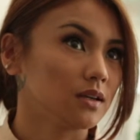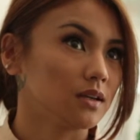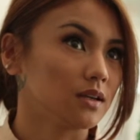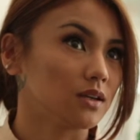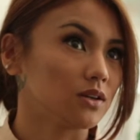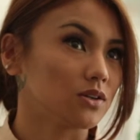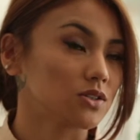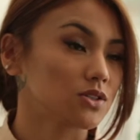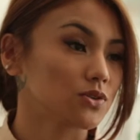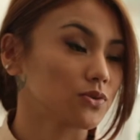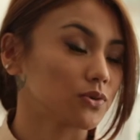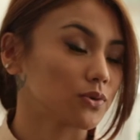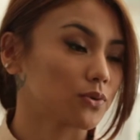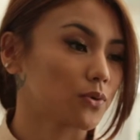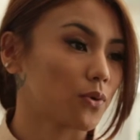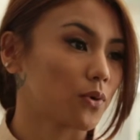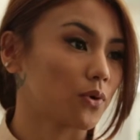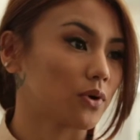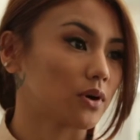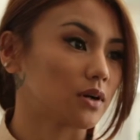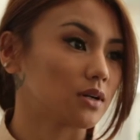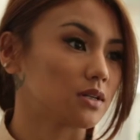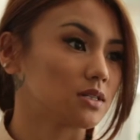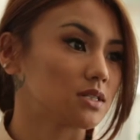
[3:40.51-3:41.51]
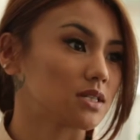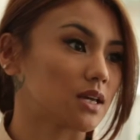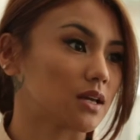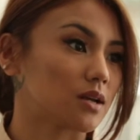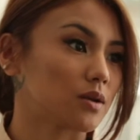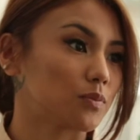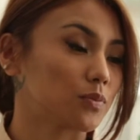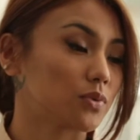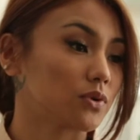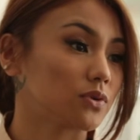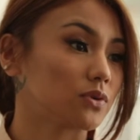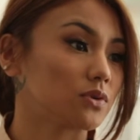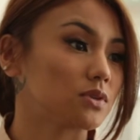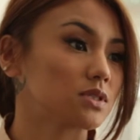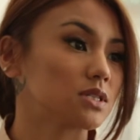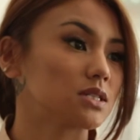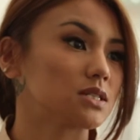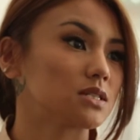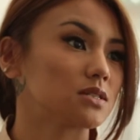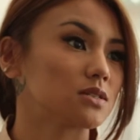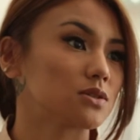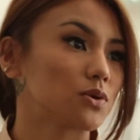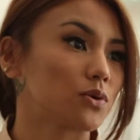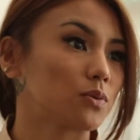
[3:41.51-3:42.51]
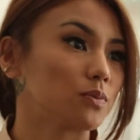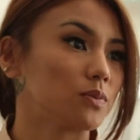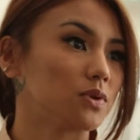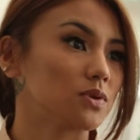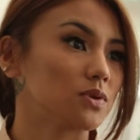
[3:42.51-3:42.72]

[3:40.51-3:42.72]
records and produces his own